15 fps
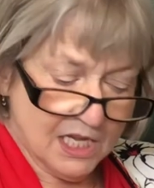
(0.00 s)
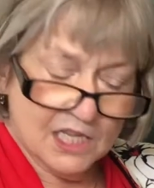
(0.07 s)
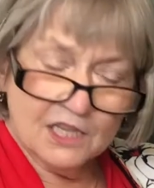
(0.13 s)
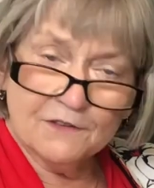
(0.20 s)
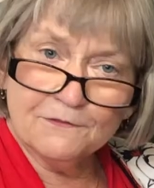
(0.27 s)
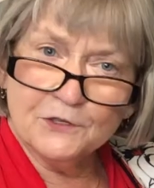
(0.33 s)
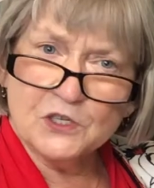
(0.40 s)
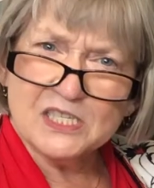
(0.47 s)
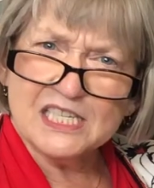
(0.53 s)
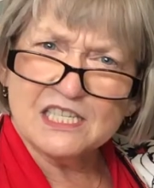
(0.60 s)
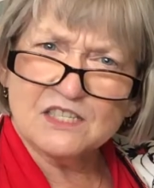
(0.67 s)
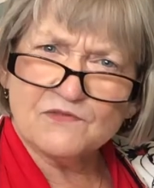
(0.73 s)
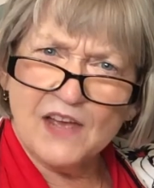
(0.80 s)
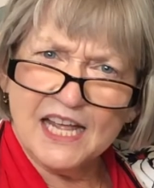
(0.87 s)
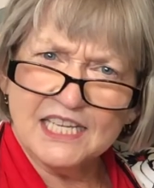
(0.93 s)
The first is
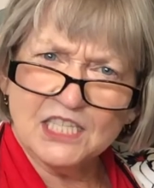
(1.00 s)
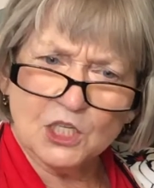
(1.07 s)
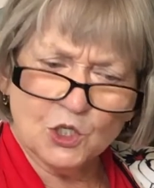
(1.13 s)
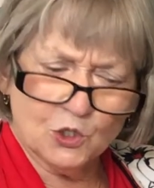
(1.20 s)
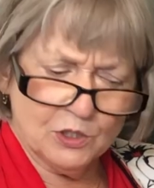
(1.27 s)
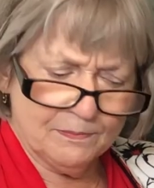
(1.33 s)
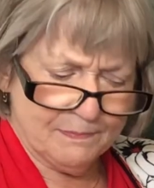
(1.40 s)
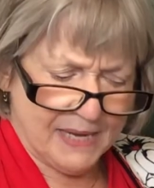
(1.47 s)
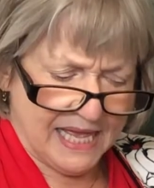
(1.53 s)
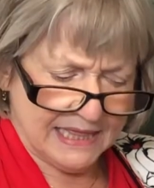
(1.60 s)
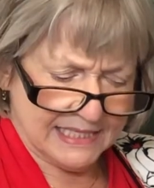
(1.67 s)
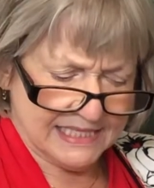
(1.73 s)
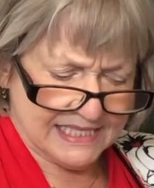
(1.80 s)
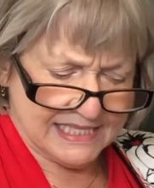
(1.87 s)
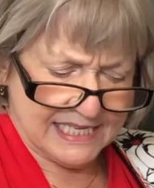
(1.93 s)
find a good
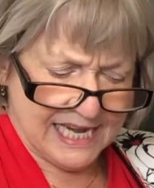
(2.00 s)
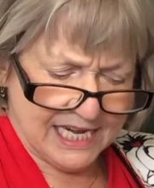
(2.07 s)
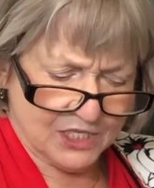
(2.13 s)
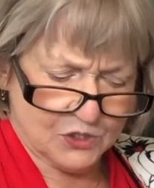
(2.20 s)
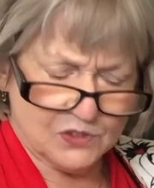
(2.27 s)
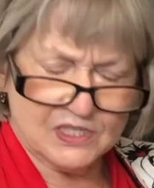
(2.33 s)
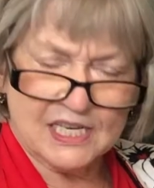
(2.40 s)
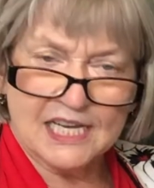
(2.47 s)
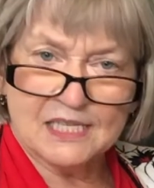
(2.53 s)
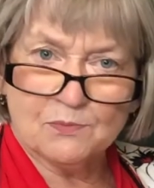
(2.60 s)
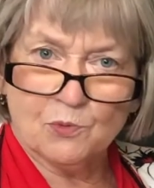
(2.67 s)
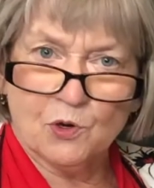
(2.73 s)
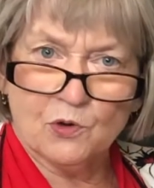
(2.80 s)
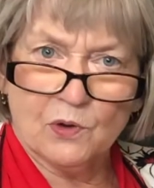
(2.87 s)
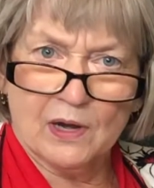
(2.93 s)
balance and exercise
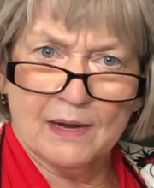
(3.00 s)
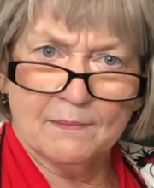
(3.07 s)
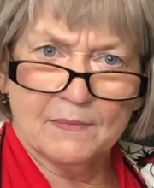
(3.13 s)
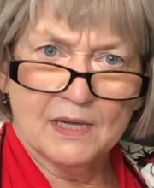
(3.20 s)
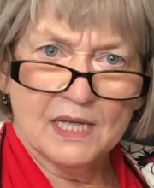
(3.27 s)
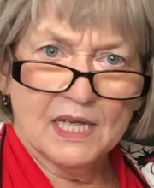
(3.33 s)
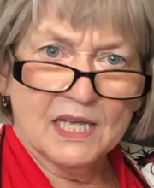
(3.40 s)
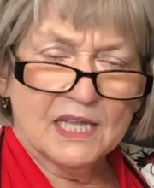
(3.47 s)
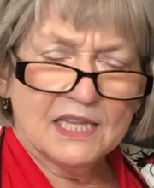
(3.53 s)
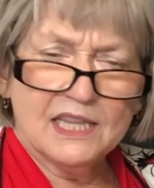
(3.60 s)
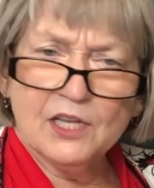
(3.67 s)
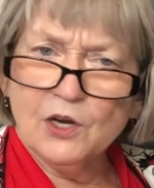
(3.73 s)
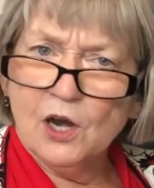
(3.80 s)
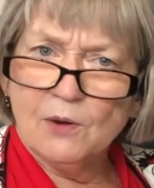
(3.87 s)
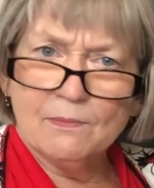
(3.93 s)
program.
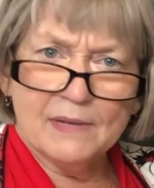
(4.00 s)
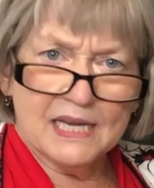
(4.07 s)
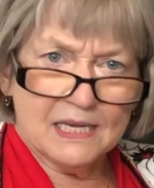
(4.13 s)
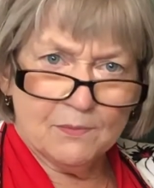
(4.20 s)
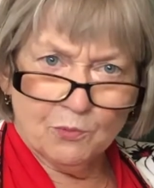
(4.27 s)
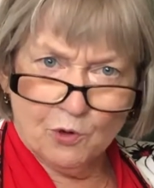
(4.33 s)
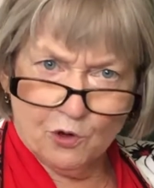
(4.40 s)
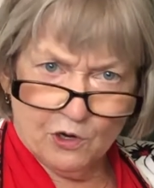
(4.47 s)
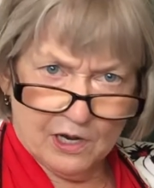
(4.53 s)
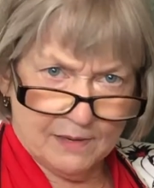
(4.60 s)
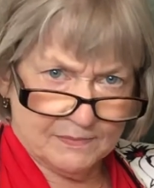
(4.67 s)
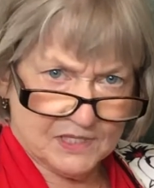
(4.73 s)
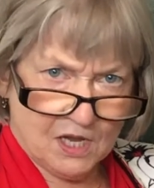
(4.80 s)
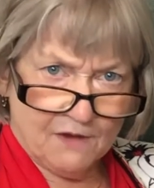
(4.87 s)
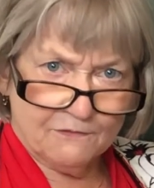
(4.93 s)
There are many
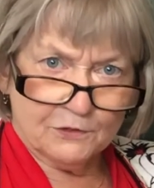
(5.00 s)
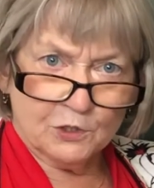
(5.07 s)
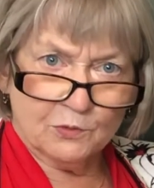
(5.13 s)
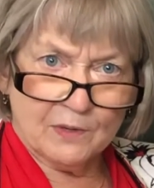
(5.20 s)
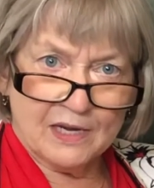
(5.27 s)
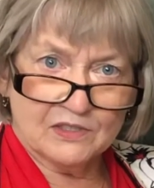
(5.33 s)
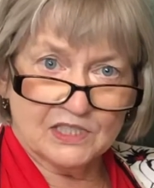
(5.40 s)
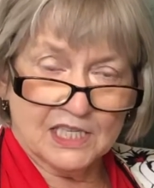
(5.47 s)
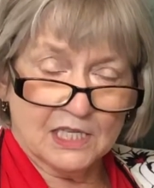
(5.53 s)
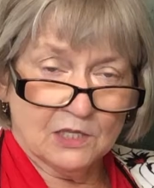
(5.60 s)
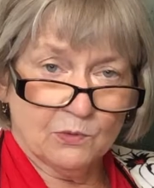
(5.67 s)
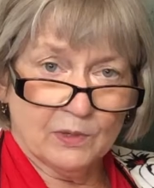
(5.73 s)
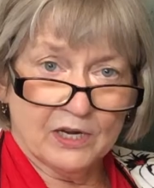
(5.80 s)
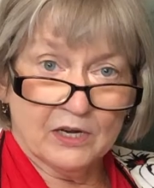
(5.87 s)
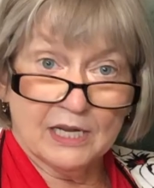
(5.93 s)
programs offered around
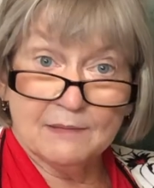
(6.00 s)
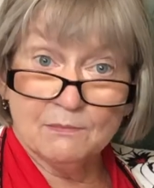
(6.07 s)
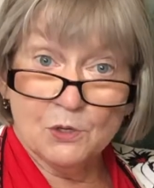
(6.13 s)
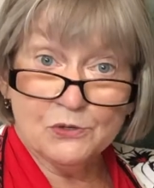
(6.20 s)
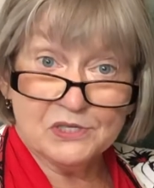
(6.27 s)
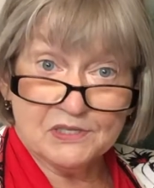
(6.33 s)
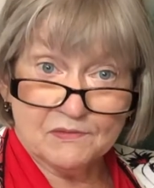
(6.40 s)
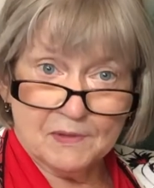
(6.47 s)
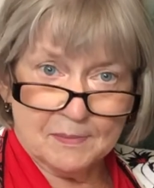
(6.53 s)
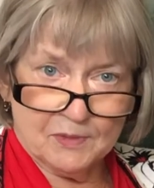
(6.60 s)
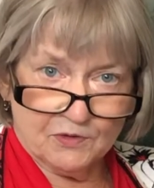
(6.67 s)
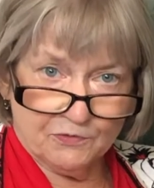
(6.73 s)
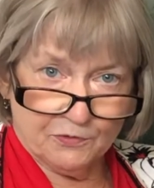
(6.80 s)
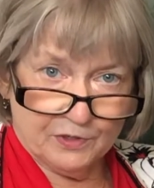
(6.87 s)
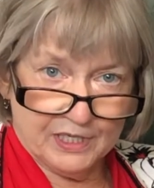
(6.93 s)
Delaware, and most of them are
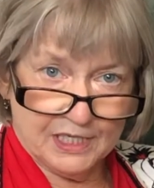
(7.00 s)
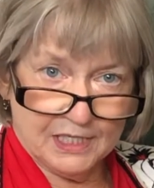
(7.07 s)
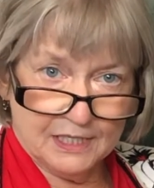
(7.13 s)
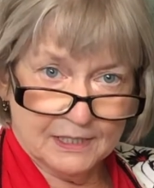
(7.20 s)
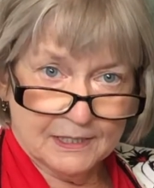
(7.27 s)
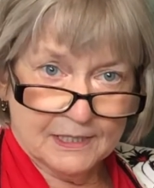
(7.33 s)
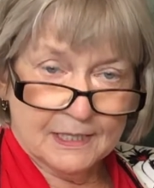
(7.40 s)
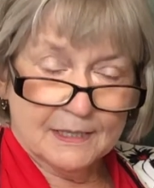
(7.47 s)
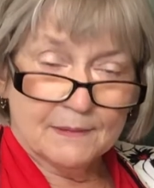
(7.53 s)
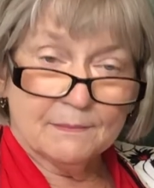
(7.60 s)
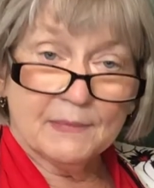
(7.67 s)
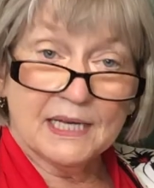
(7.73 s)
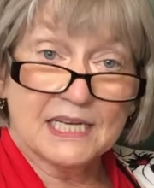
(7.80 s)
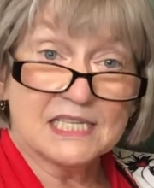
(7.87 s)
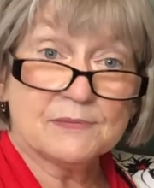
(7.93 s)
free.
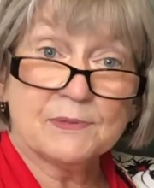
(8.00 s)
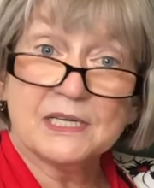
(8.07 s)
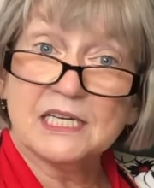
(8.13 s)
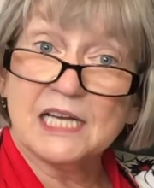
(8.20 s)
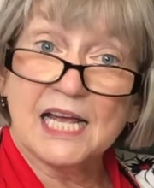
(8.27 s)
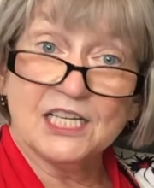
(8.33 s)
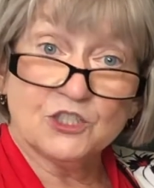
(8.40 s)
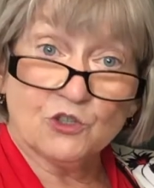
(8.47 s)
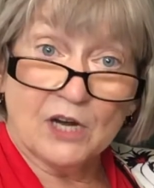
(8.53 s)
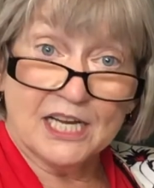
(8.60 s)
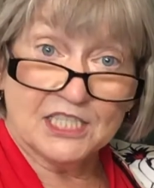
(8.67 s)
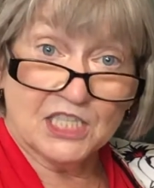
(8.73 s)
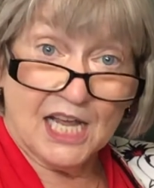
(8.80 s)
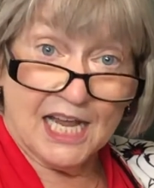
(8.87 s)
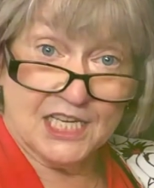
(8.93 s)
My husband and I
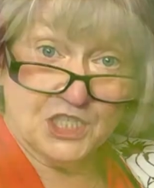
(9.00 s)
tried Tai